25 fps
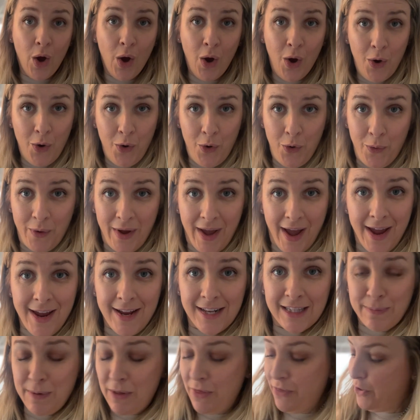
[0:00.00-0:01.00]
Okay,
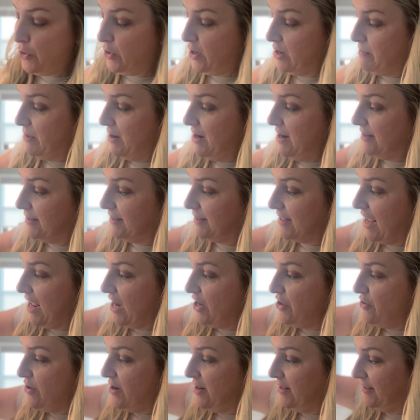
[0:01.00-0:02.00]
it's been 30 minutes
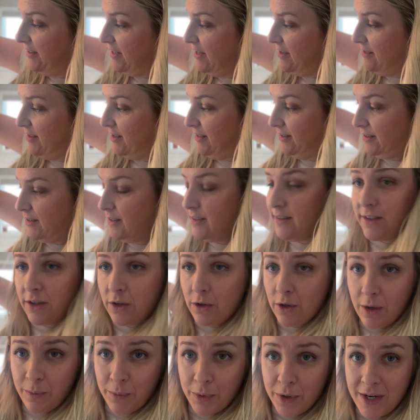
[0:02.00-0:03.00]
and you can see this is
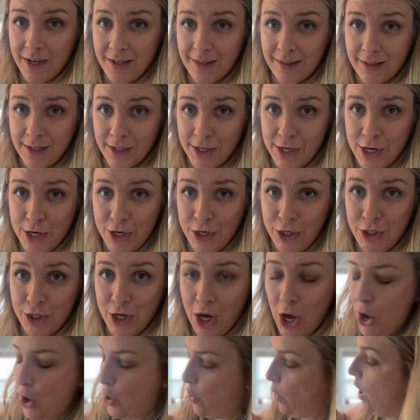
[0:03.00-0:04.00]
still a pretty sticky
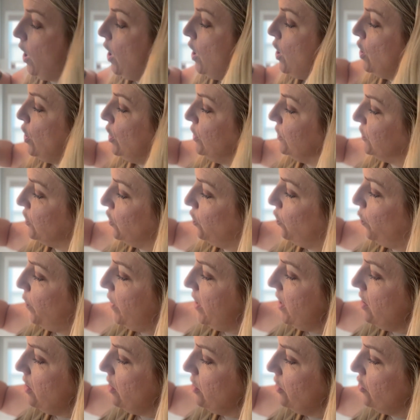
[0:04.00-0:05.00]
dough. So
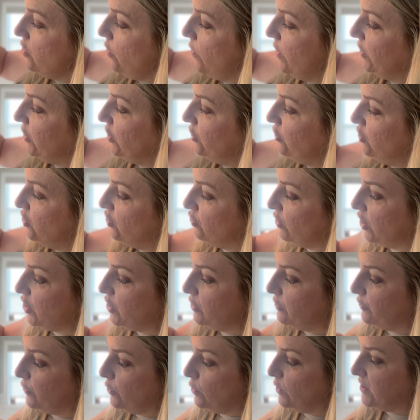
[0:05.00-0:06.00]
we are going to do stretch
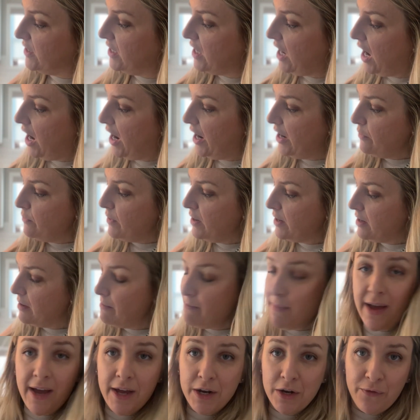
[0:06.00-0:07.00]
and folds, and I
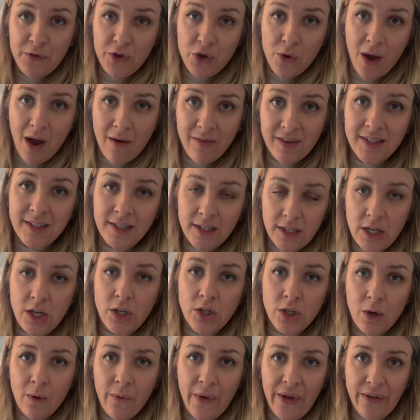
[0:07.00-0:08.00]
recommend, if you have a sticky
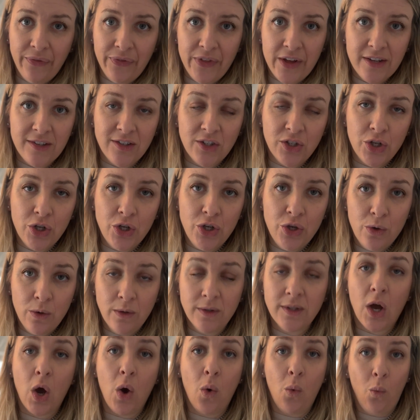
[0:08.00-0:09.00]
dough like this, to
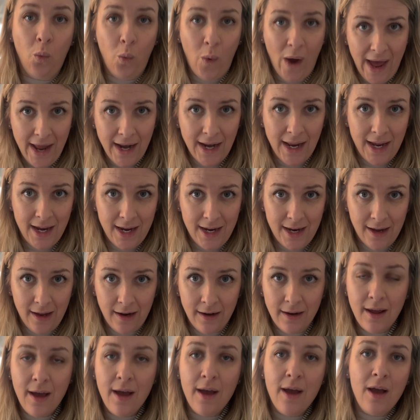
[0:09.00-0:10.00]
use a wet
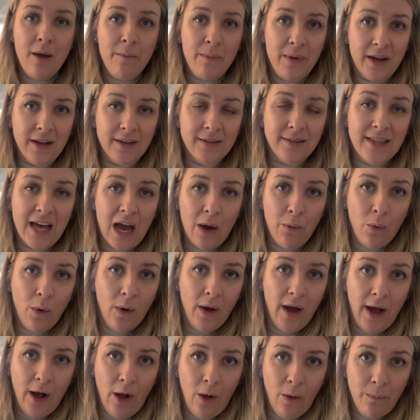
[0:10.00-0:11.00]
hand because that will
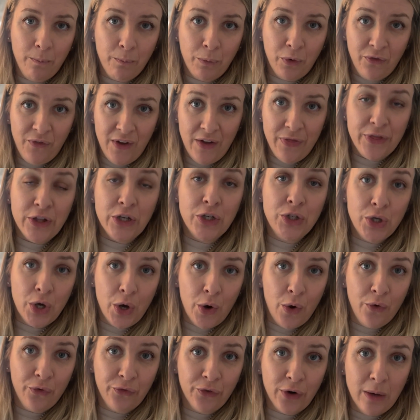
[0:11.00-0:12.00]
help prevent the
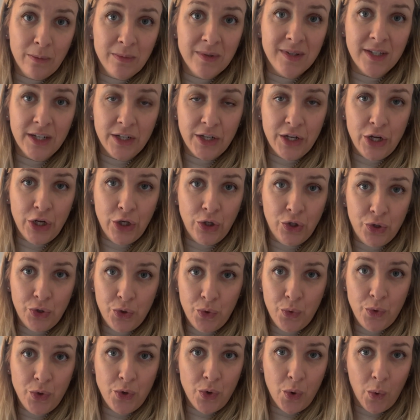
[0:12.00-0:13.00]
dough from sticking
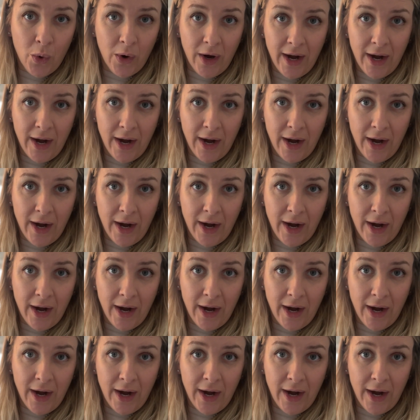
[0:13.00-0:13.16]
to your